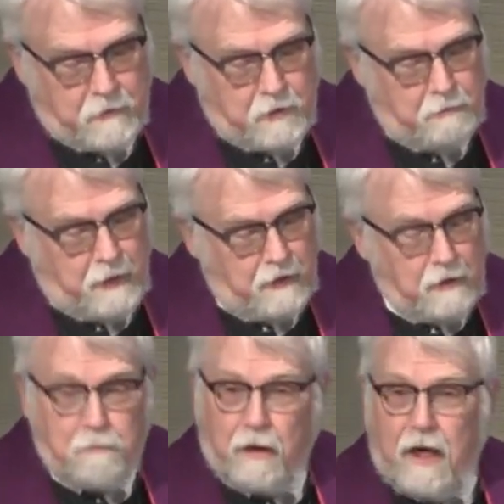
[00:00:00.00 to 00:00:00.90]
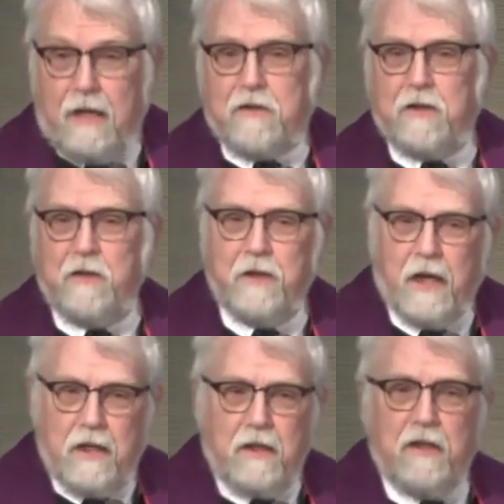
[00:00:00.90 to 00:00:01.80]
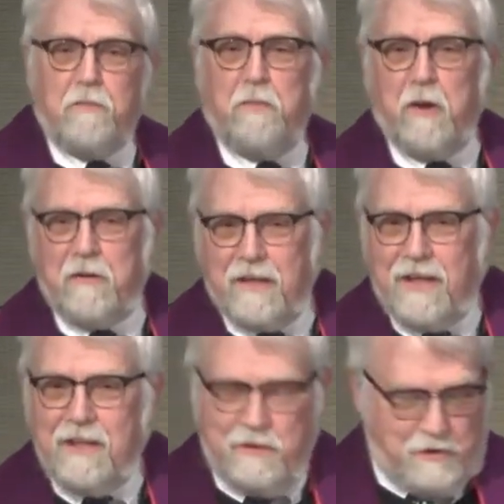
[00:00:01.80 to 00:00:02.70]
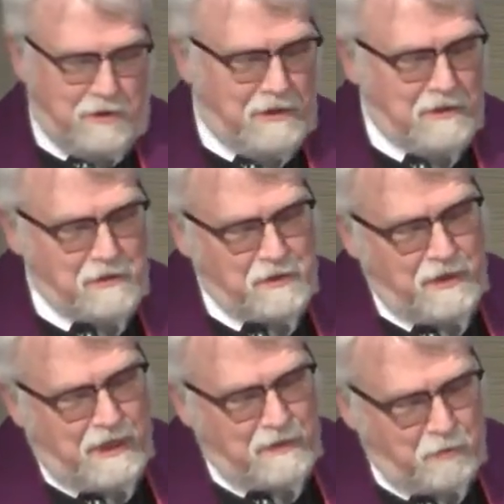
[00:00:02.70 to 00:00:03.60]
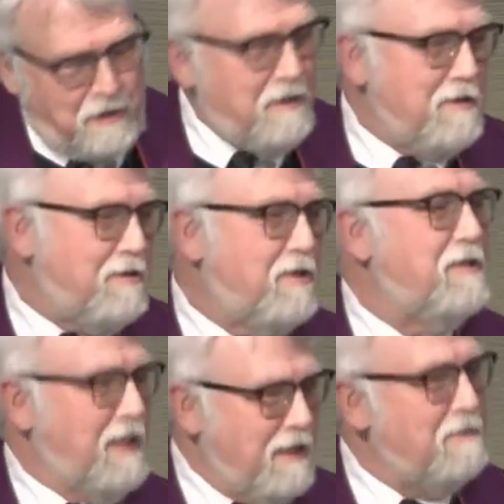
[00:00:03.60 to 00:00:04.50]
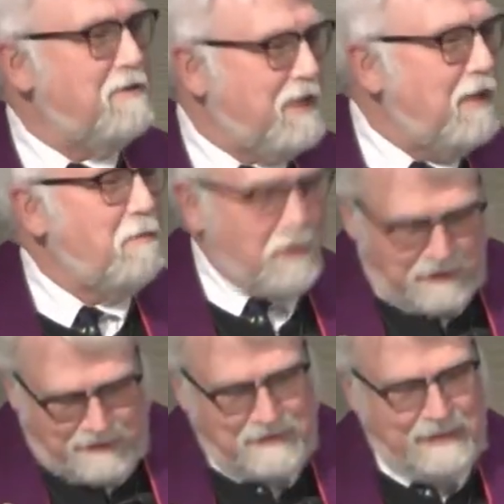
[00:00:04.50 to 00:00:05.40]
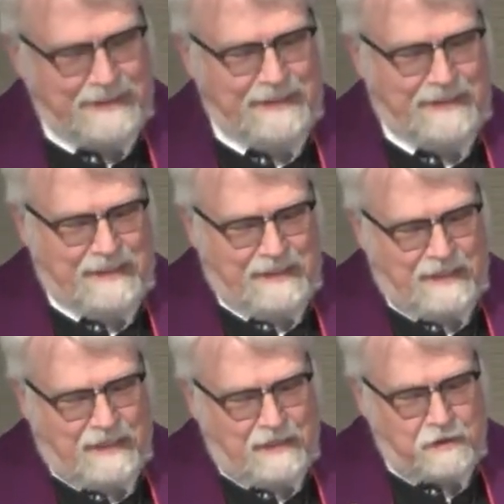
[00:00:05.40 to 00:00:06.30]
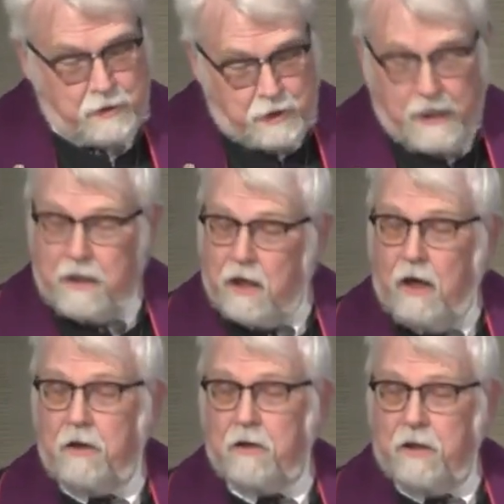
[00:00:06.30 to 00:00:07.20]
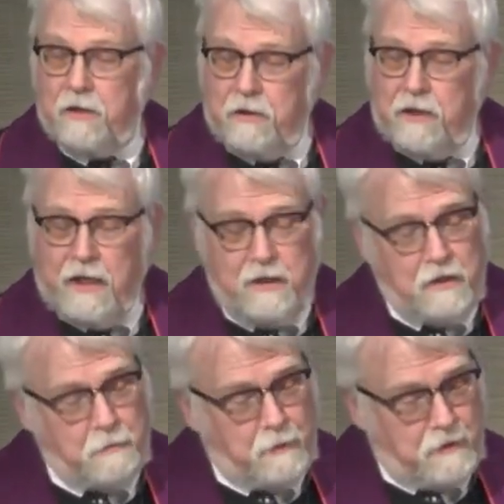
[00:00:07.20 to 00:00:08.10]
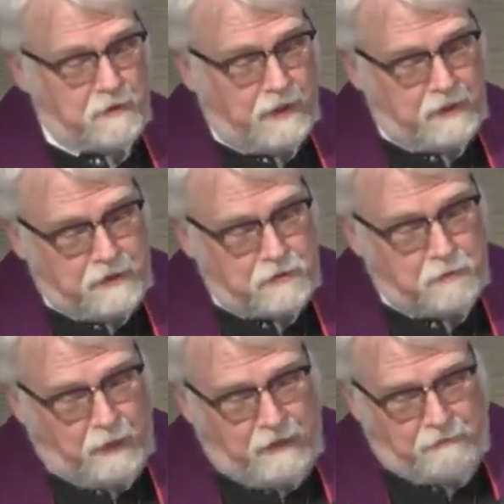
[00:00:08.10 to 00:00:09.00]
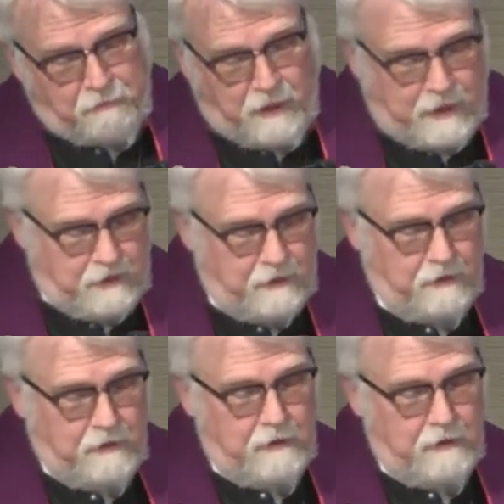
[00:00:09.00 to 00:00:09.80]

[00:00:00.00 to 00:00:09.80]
to Marilyn Potts on her 90th birthday. She is not with us, she's out celebrating. To Jane Carter on her 90th birthday, and to my friend